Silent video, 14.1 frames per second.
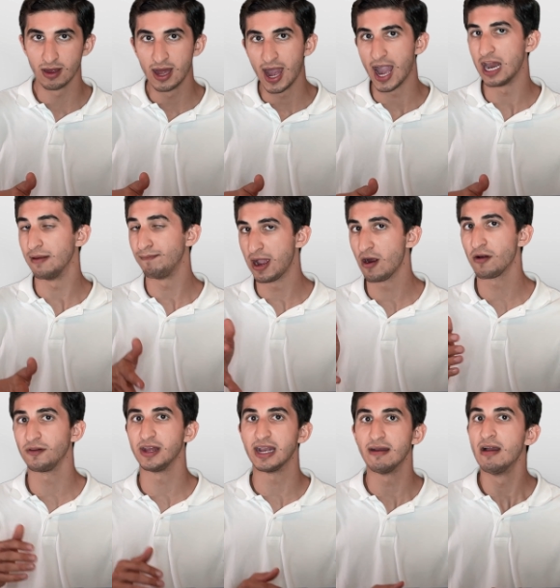And
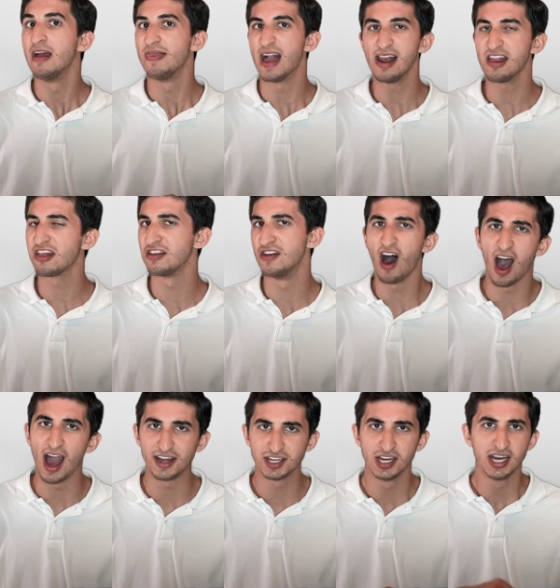apparently that is not